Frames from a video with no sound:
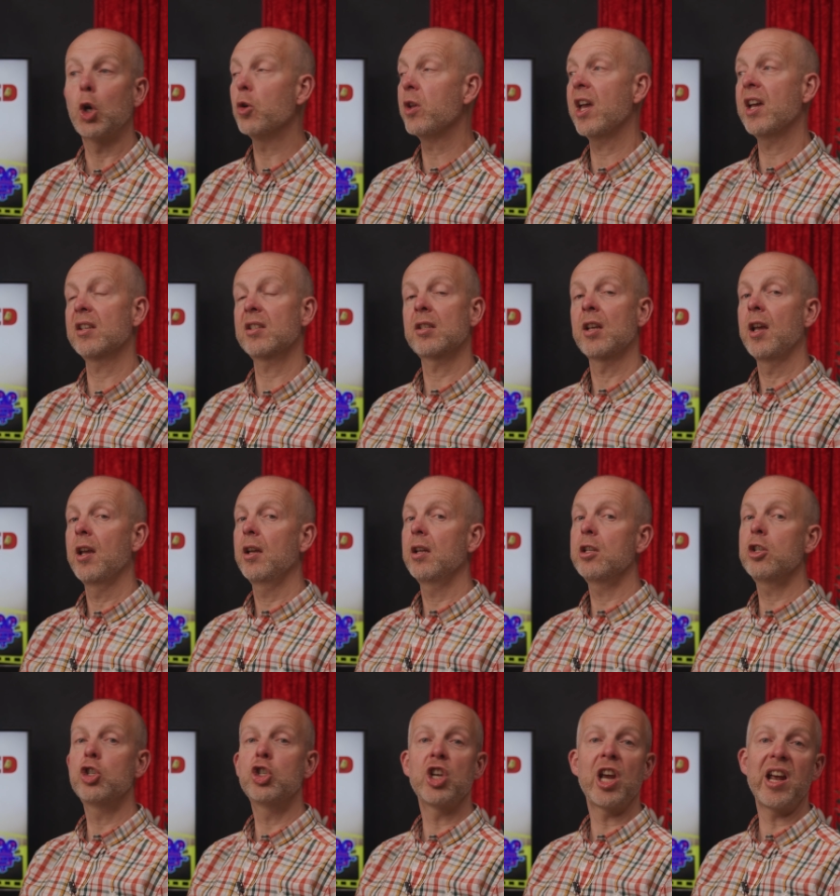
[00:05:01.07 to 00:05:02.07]
Oh, yes,
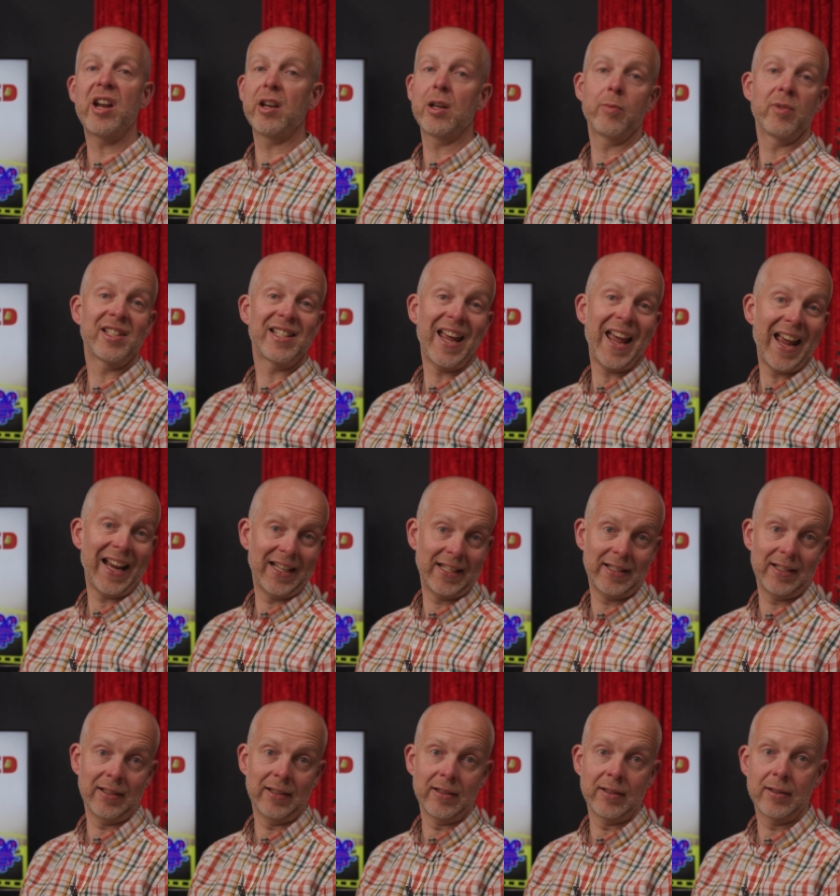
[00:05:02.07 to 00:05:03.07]
Jerry was
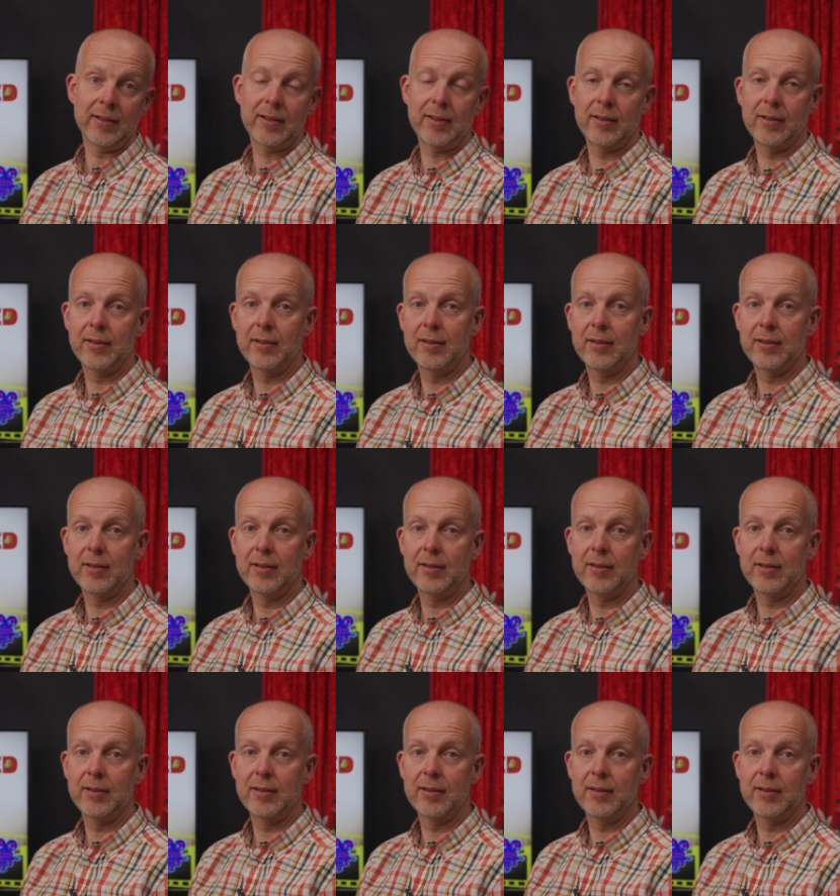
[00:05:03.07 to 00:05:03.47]
excellent.